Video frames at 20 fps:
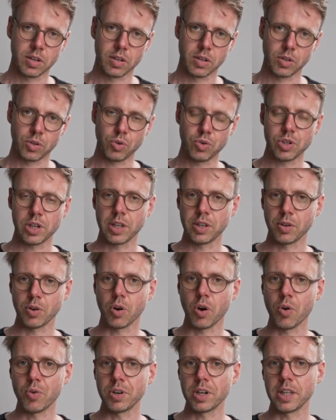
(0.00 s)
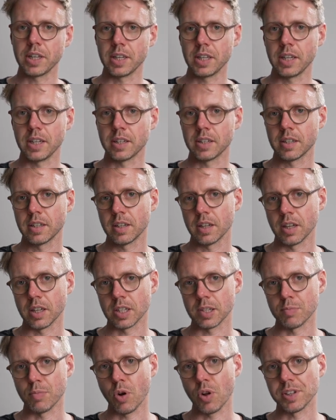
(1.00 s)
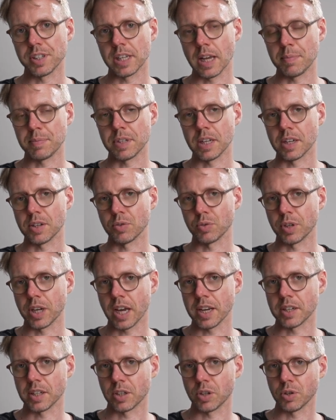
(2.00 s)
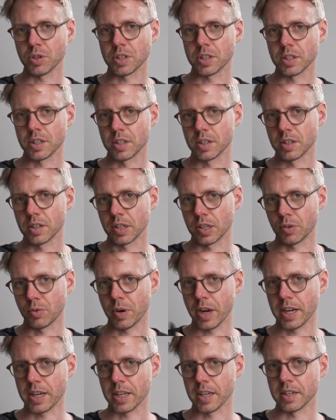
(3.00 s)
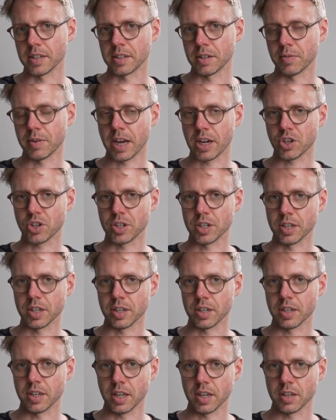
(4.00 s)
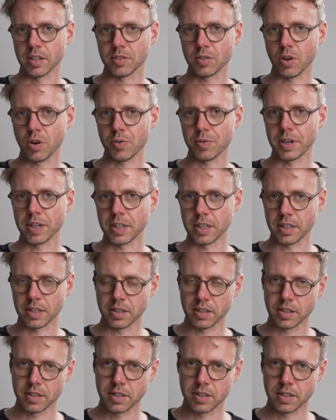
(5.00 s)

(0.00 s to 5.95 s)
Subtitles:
usually you only need a small subset to get a good gradient direction that is already